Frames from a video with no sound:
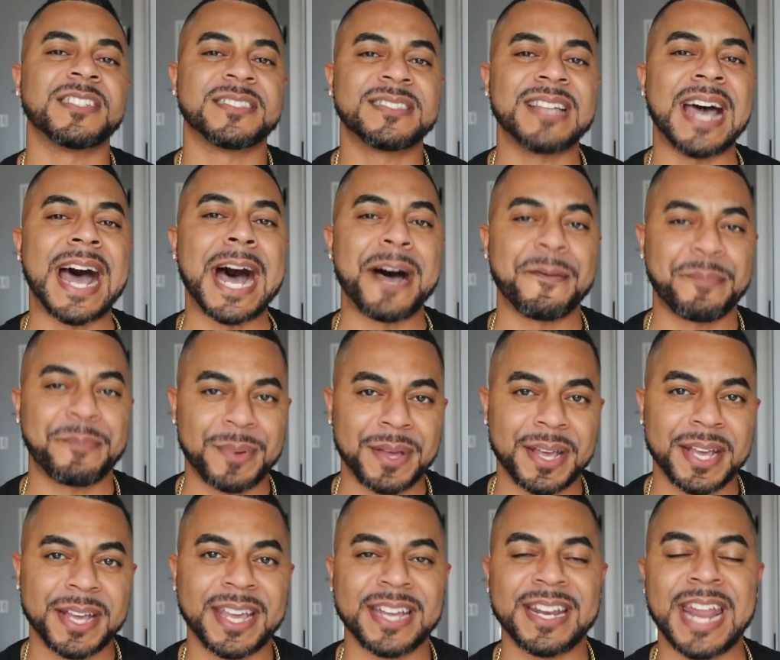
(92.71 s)
the
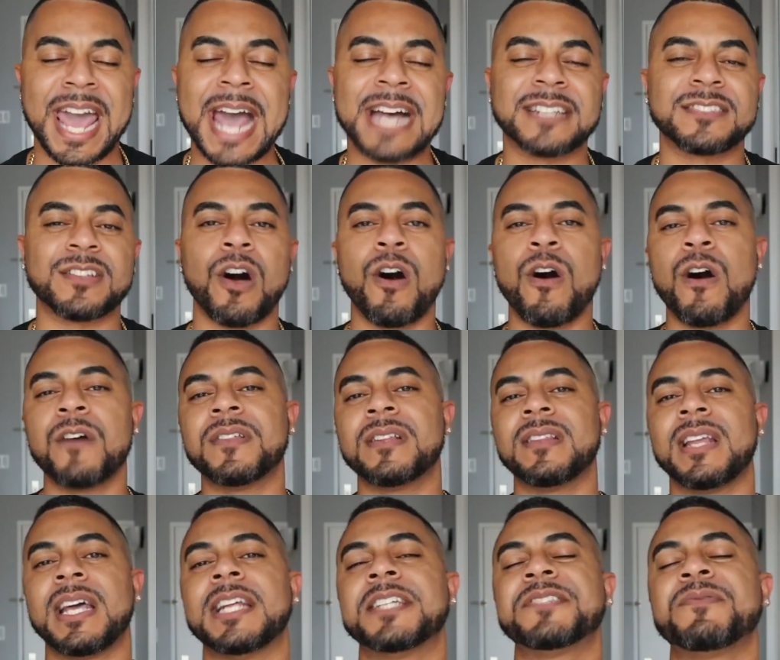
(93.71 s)
topic and asks all the
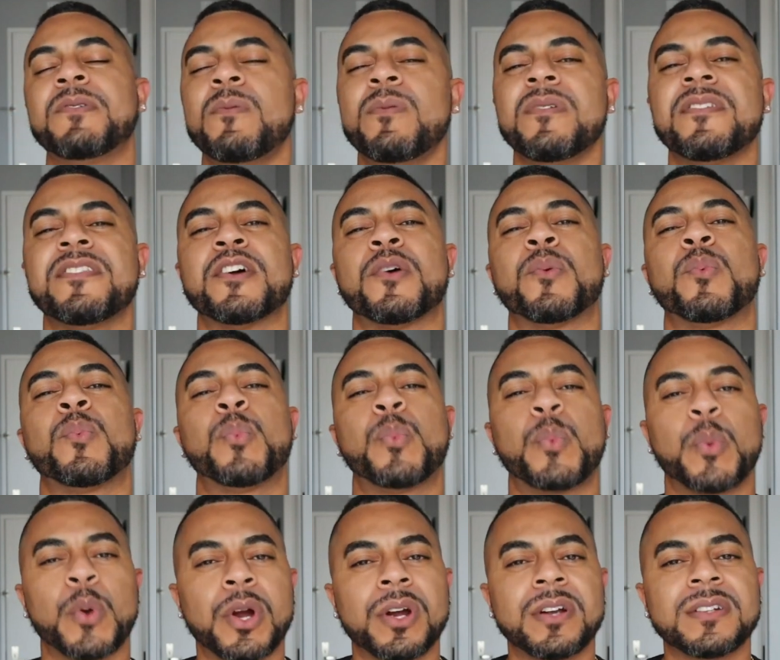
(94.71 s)
ladies what were their
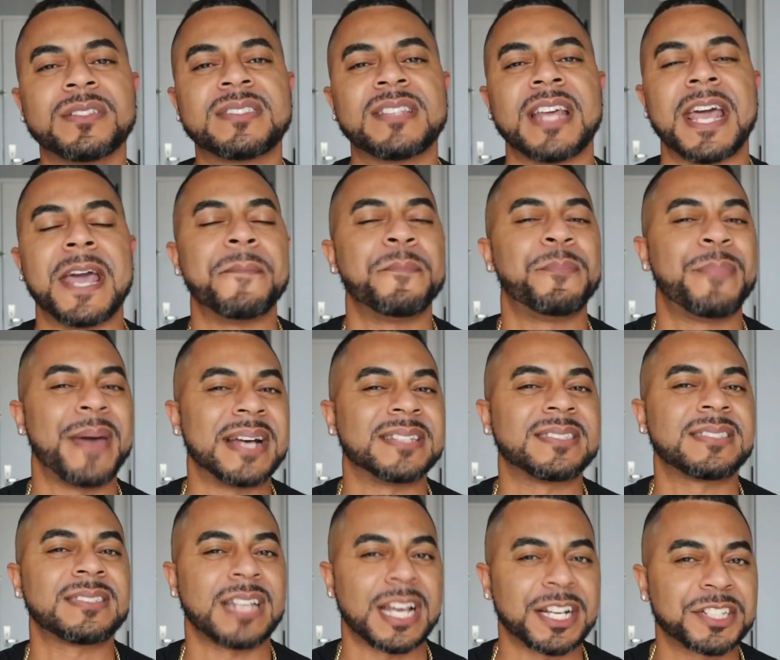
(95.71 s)
worst and
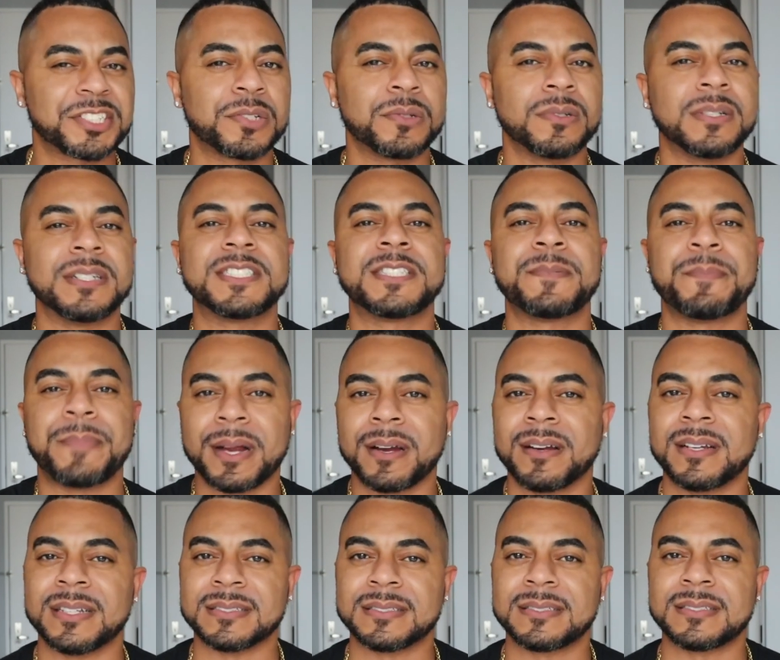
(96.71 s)
best sexual
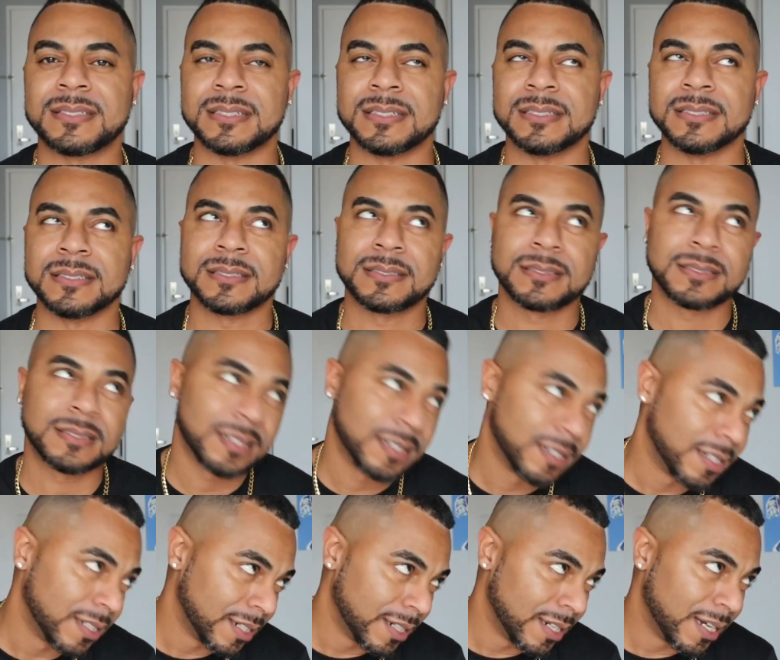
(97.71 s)
experiences.
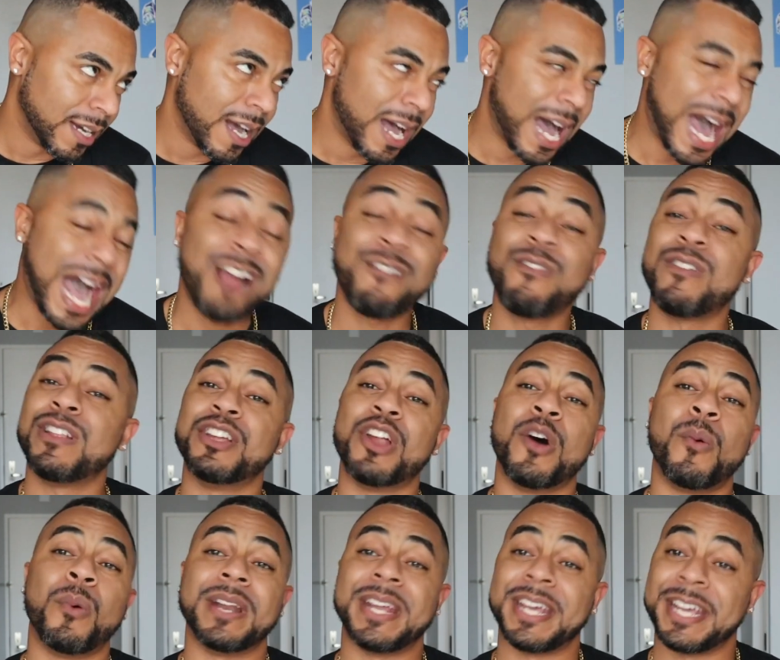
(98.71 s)
I really
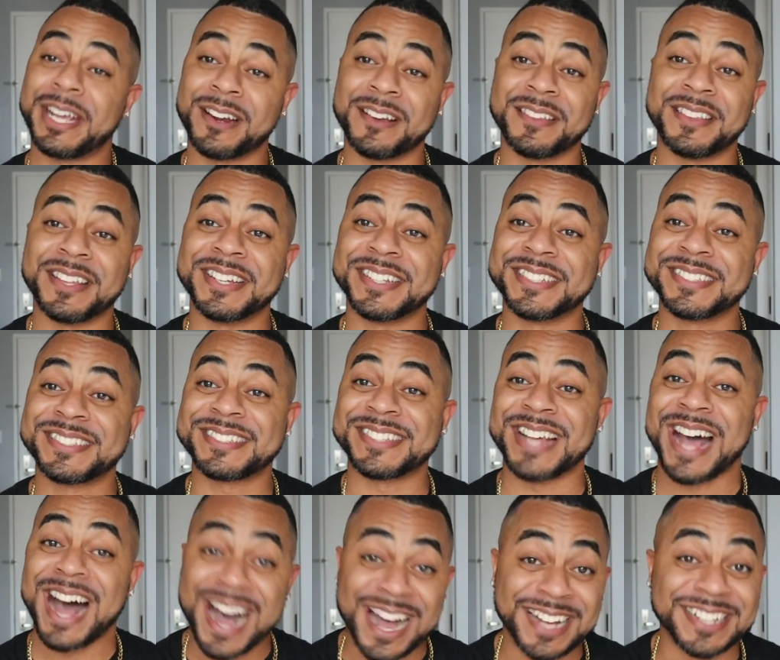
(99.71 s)
don't want to hear
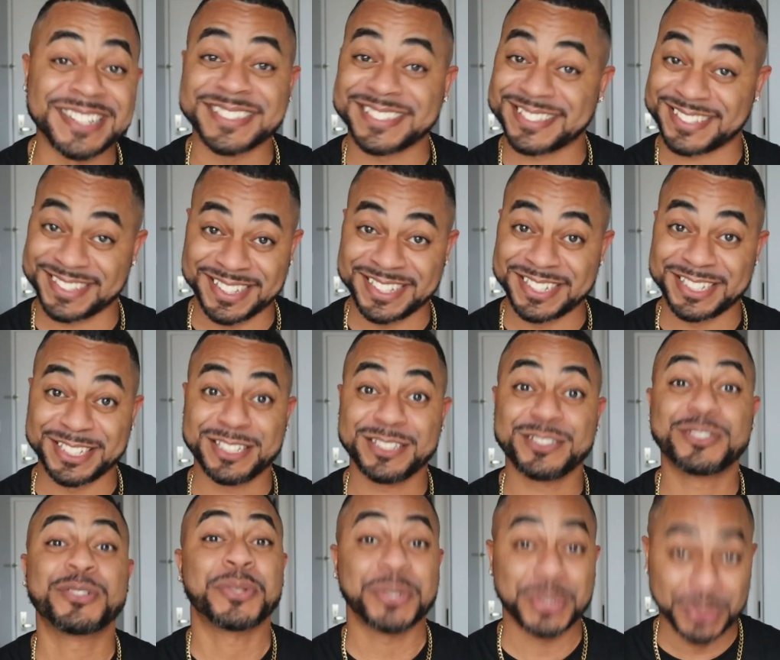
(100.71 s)
this, honestly,
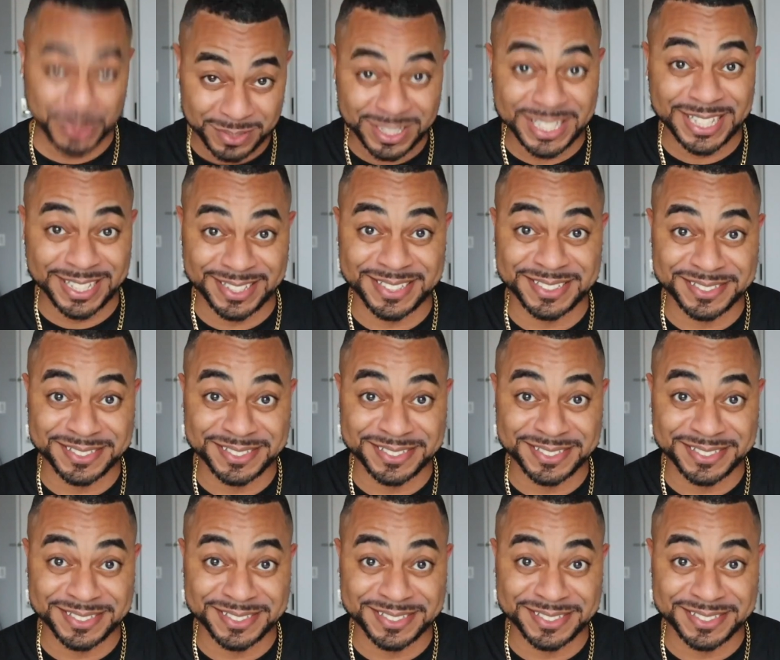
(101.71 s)
truly.